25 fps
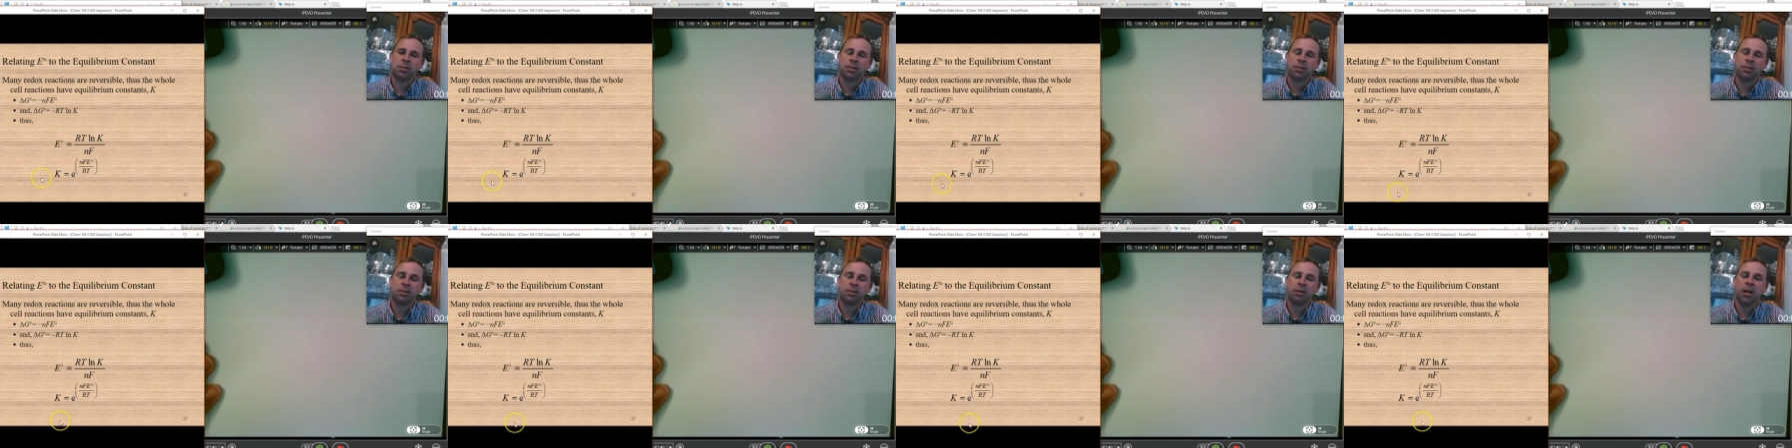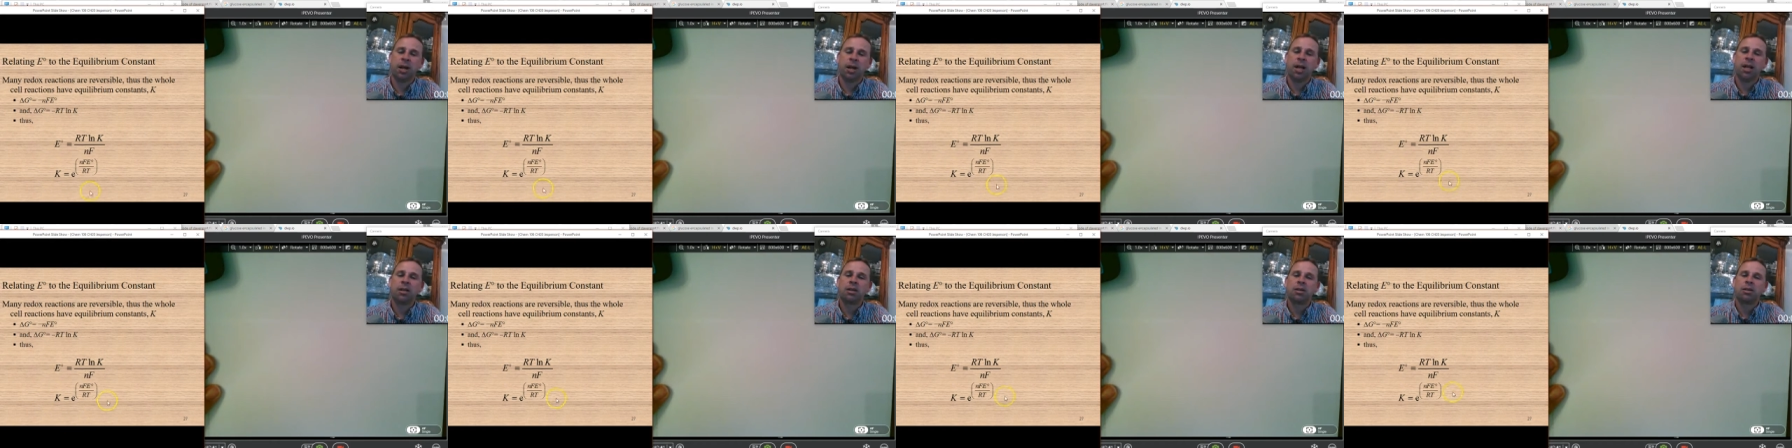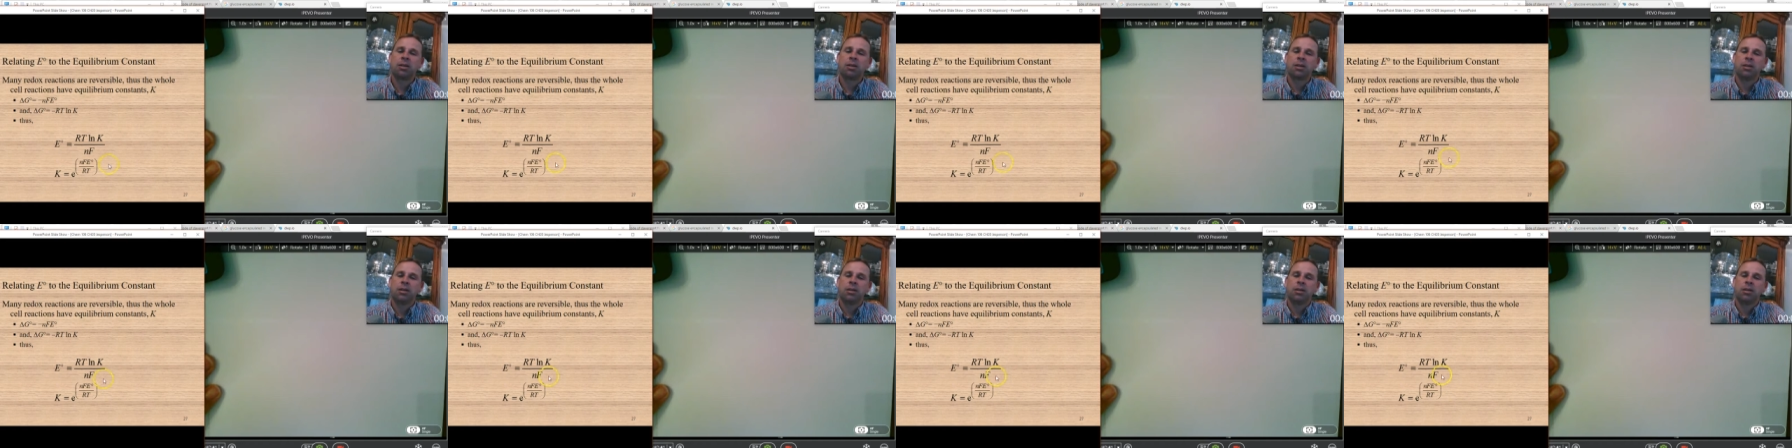All right.
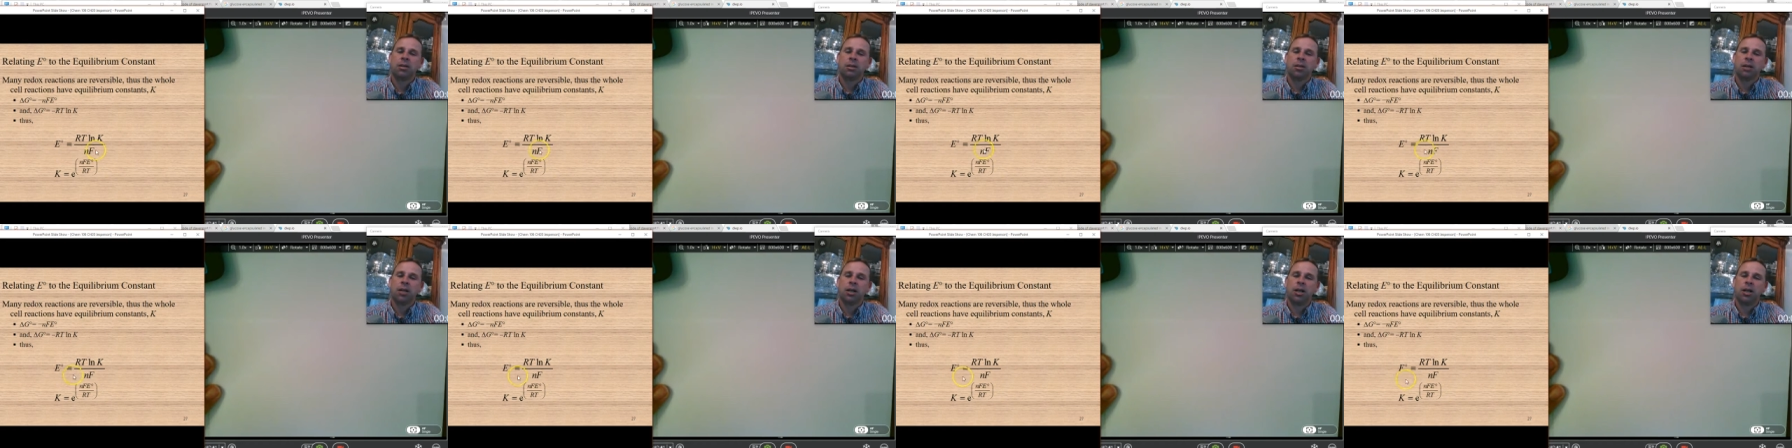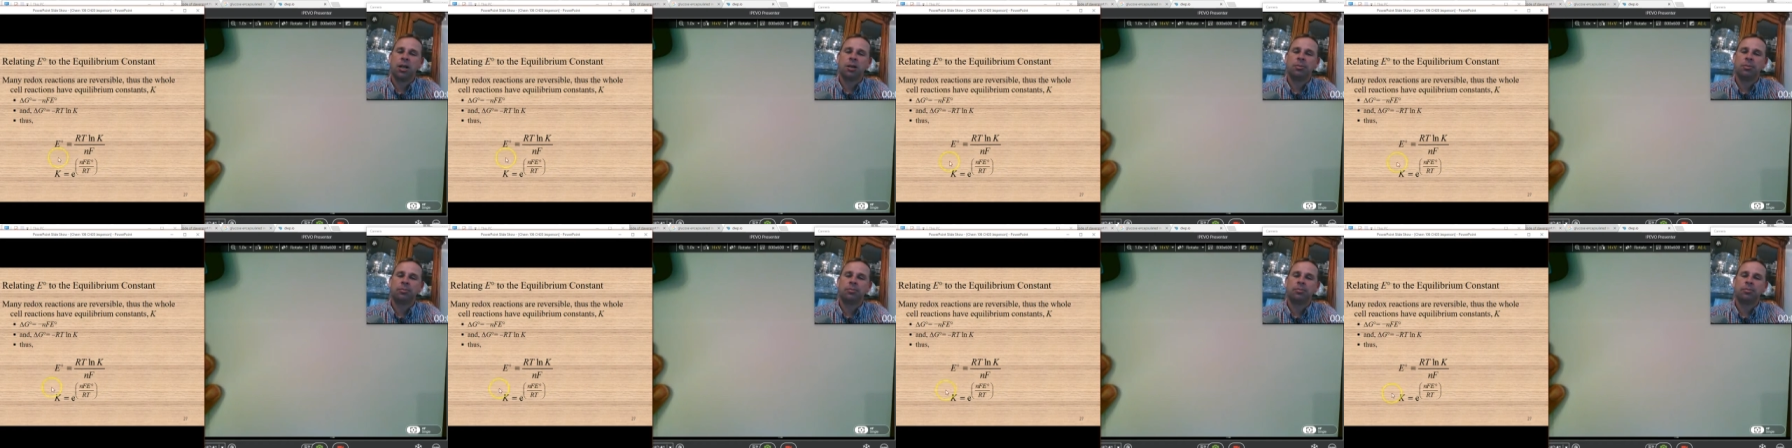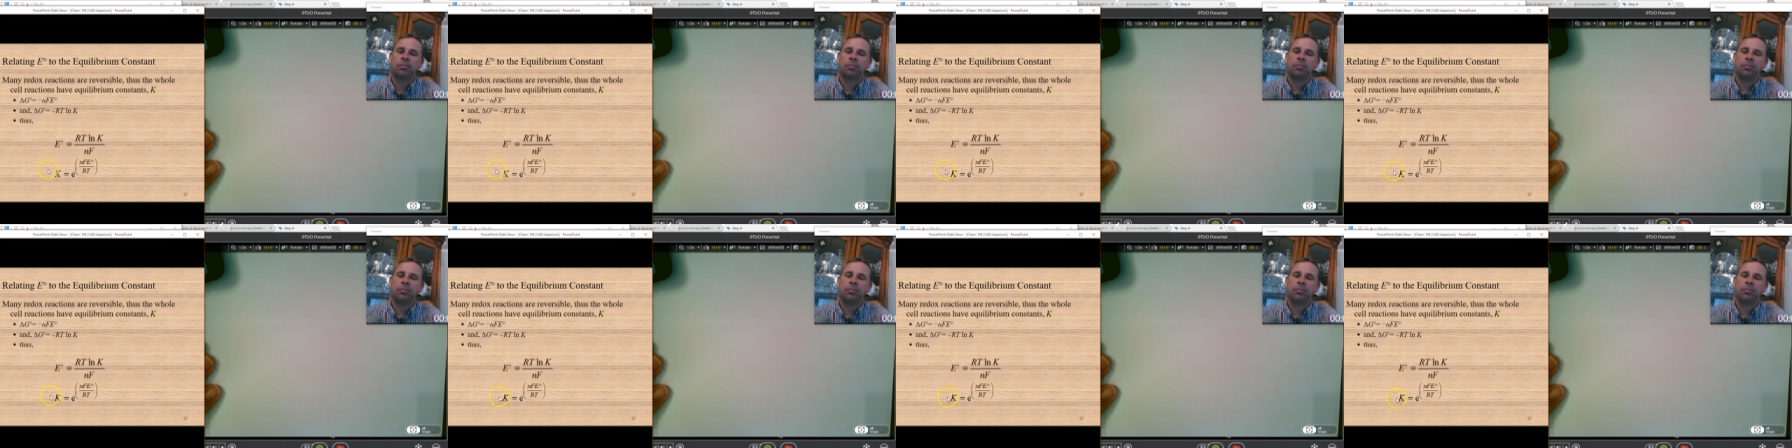Um,
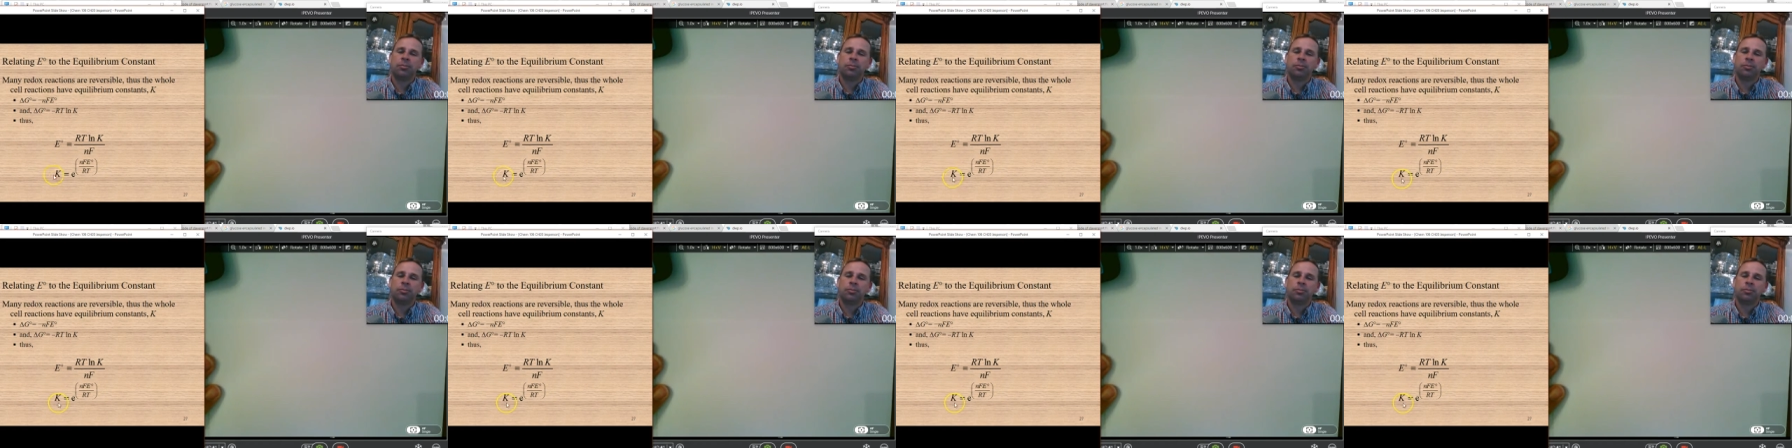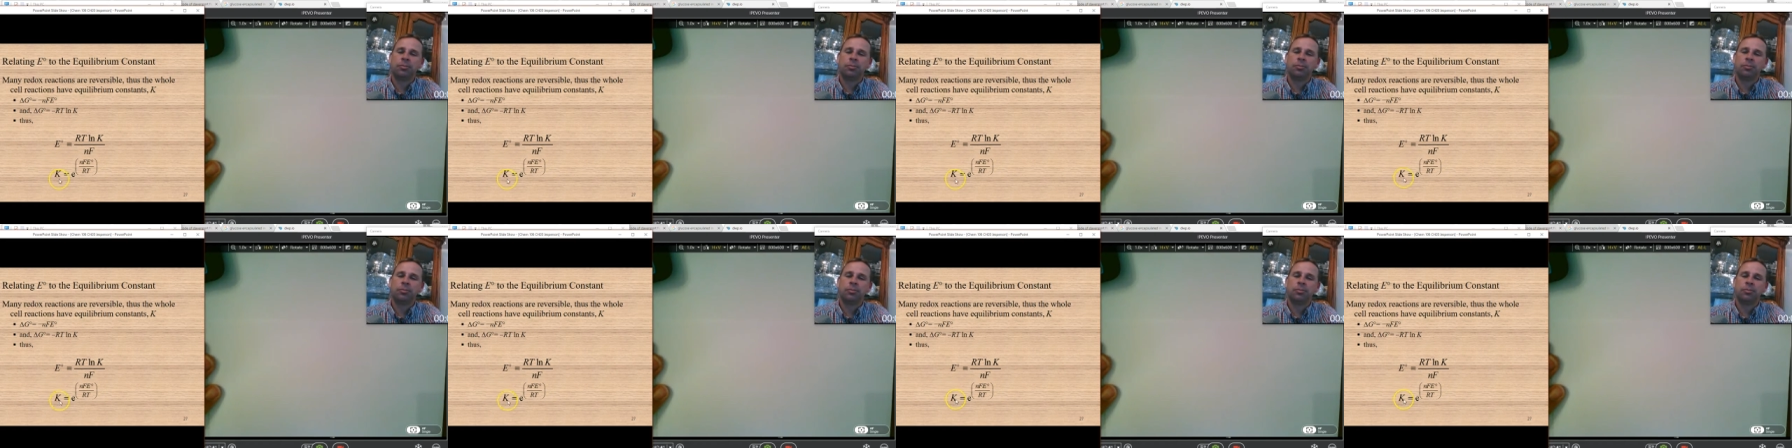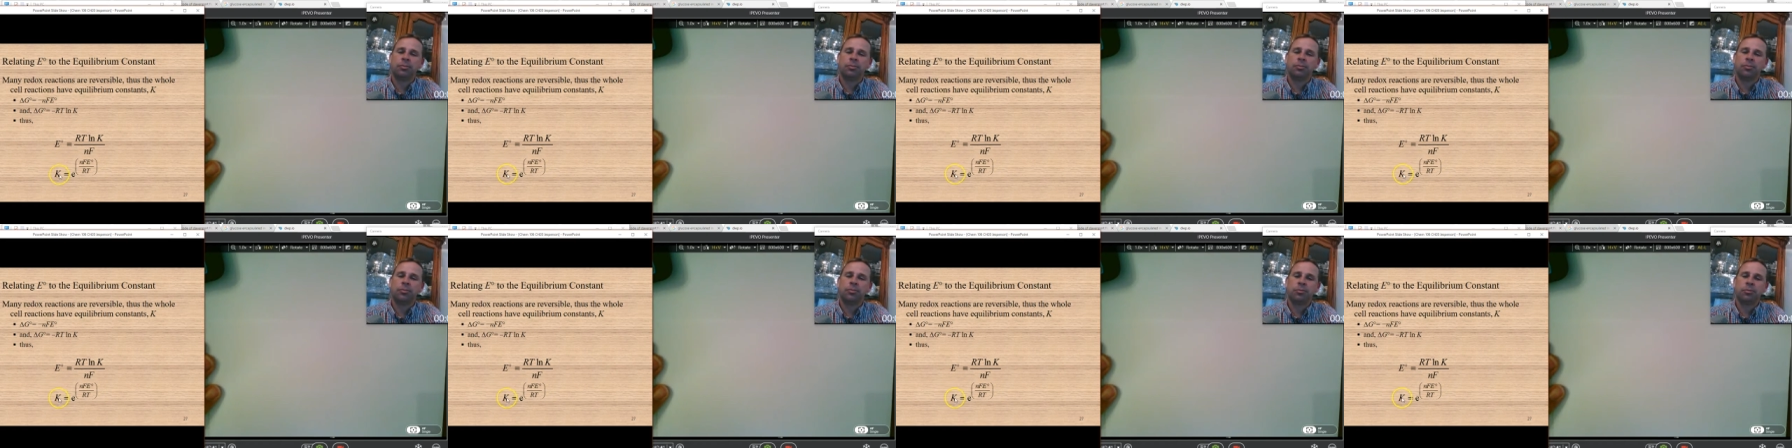
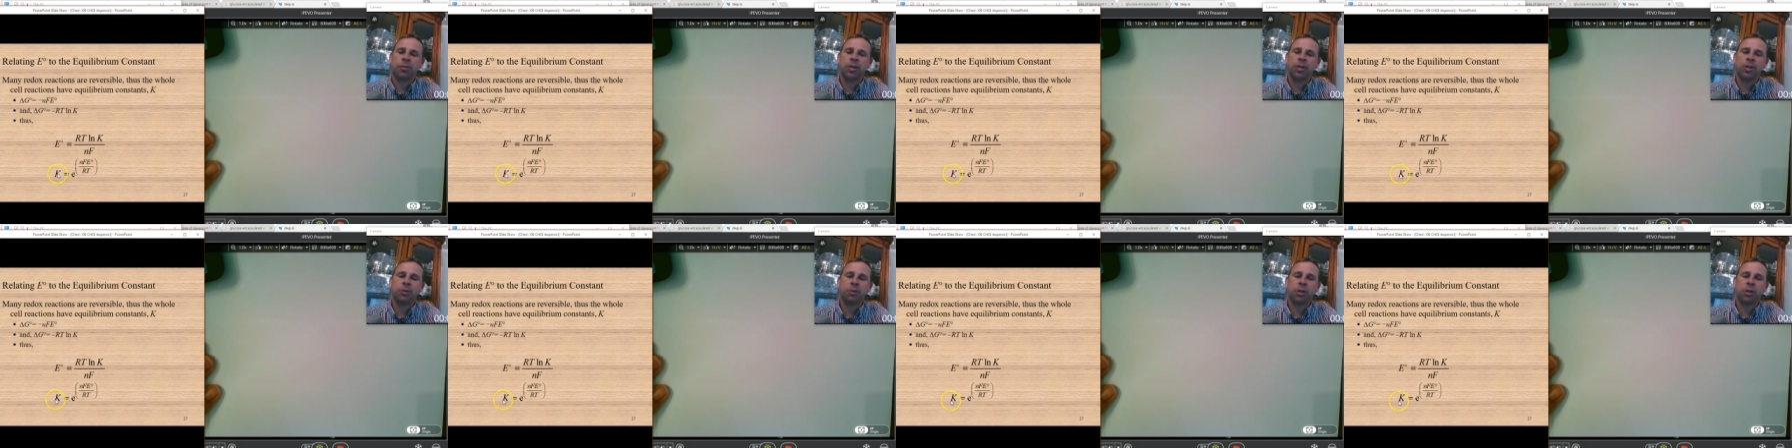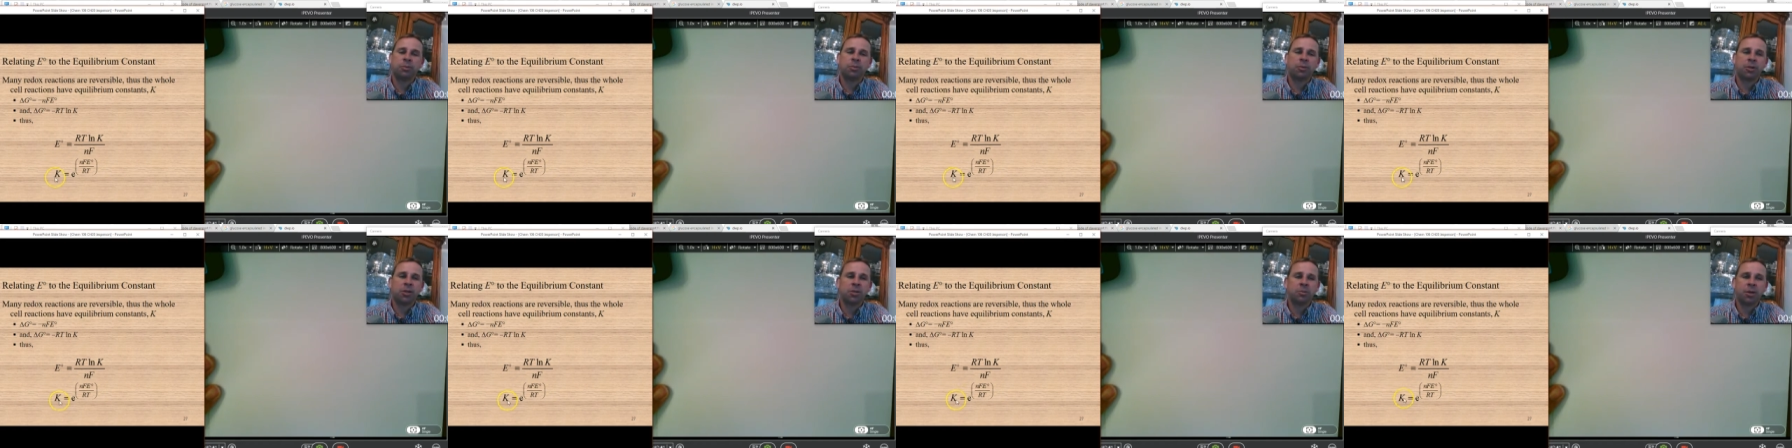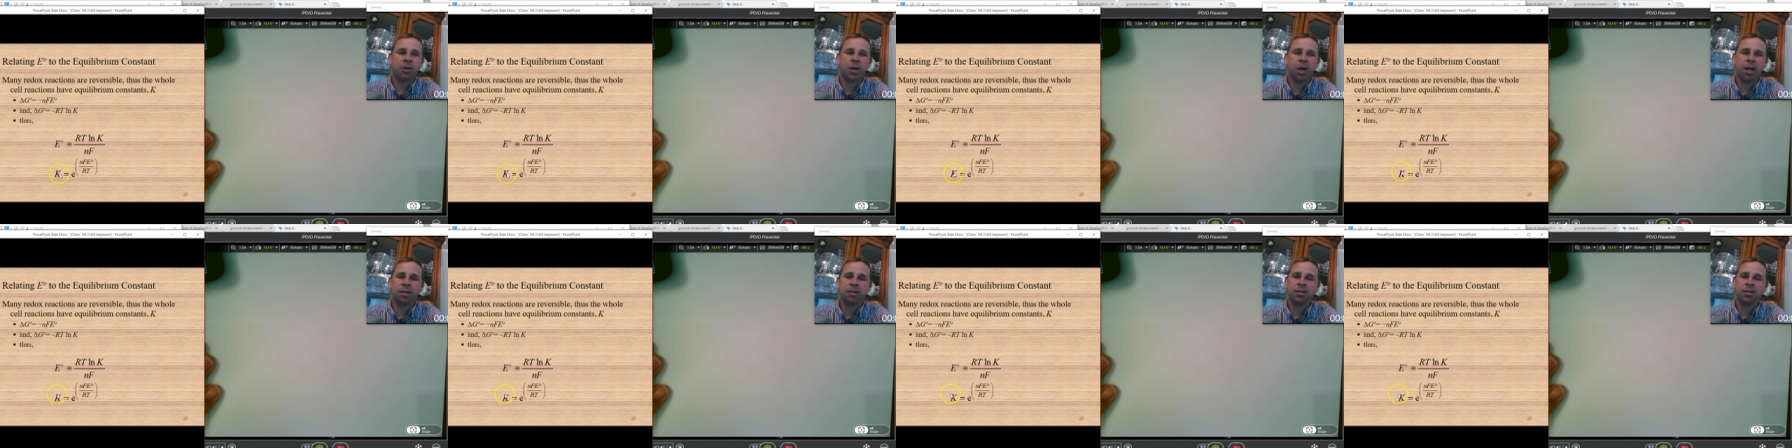equilibrium
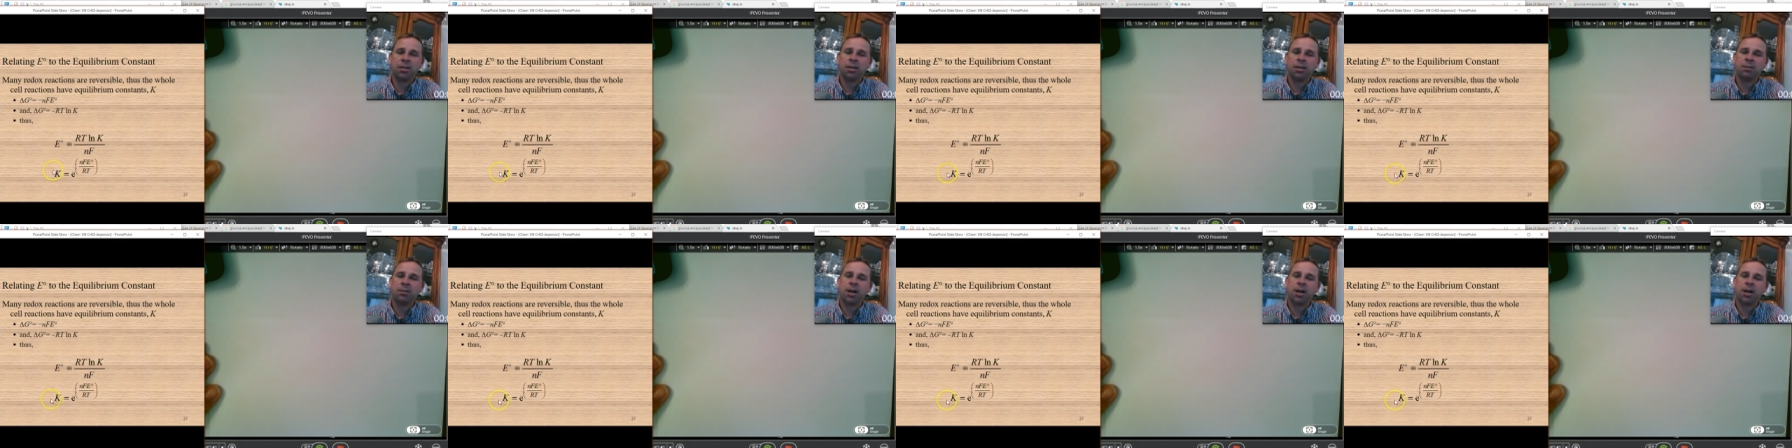constant,